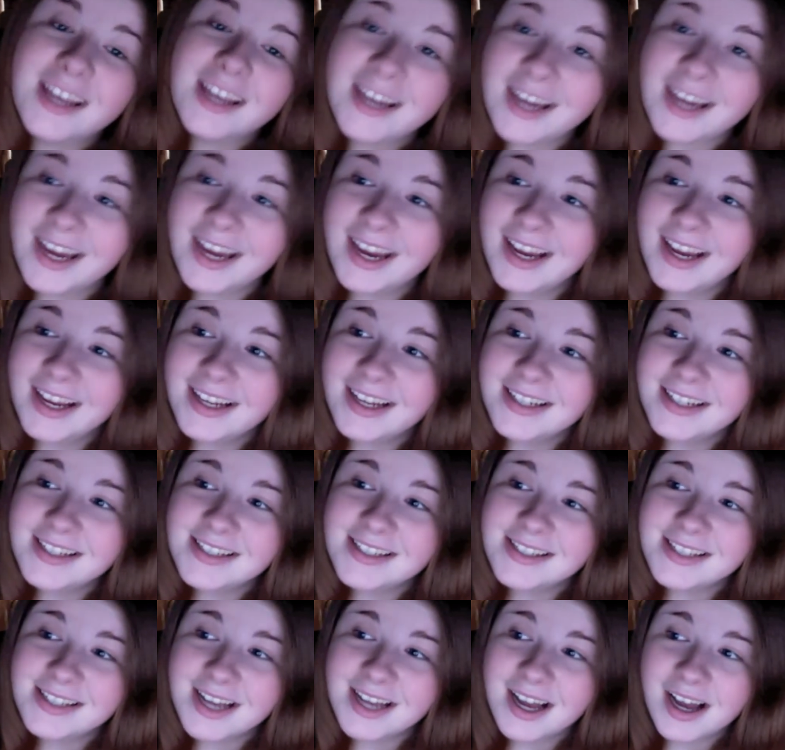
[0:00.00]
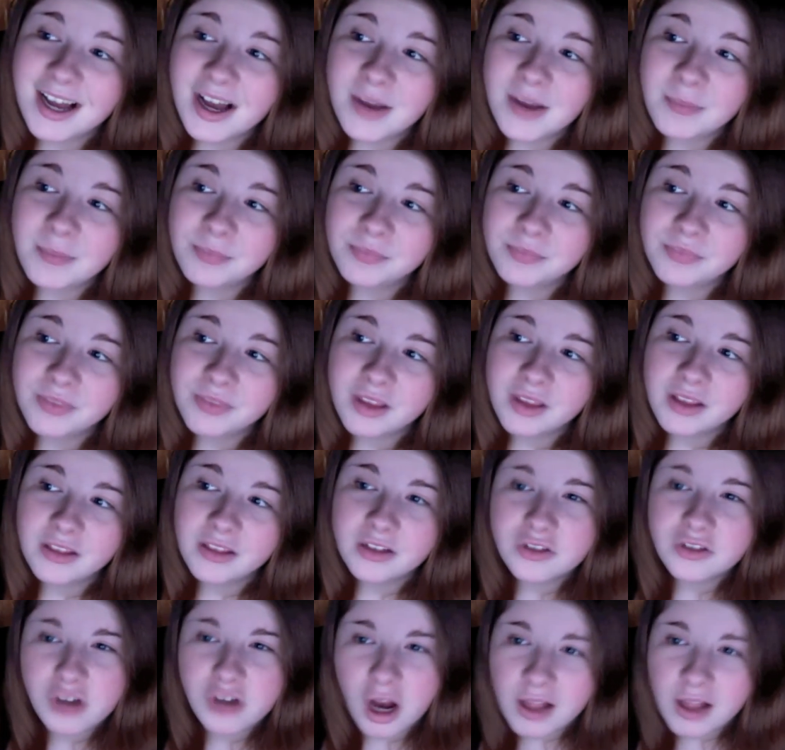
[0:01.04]
And the
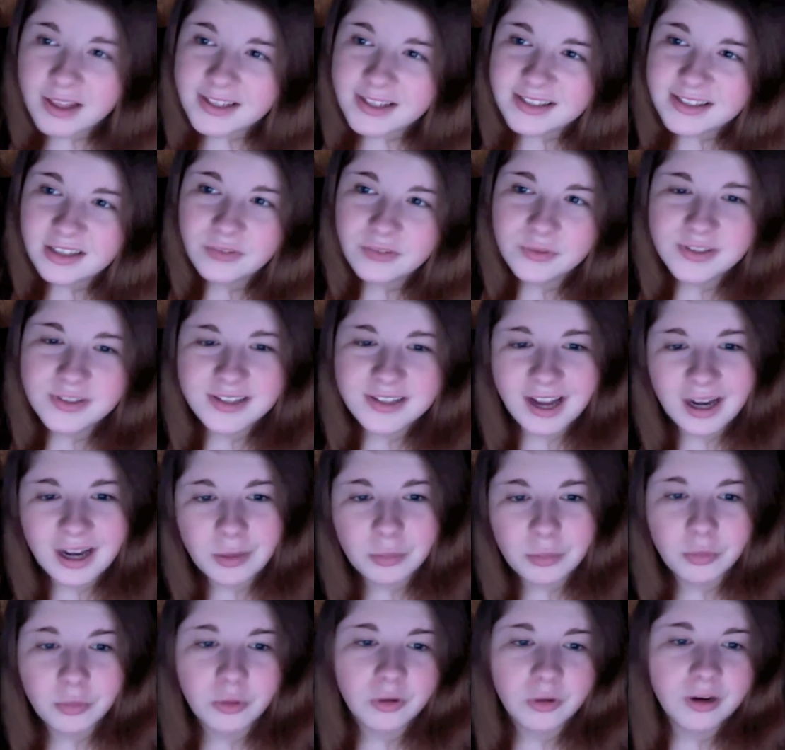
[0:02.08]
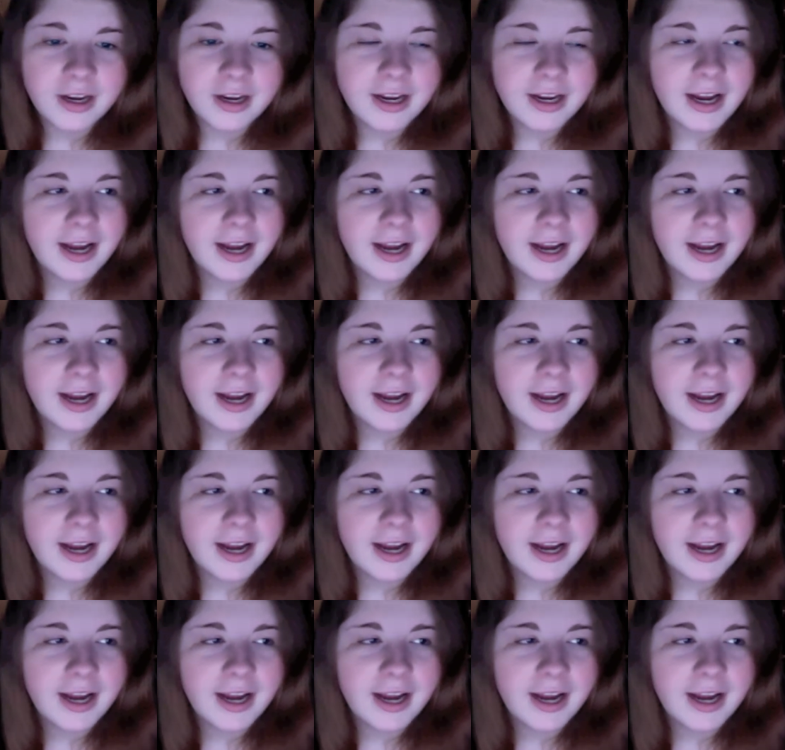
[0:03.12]
Charlie stuff was kind of boring.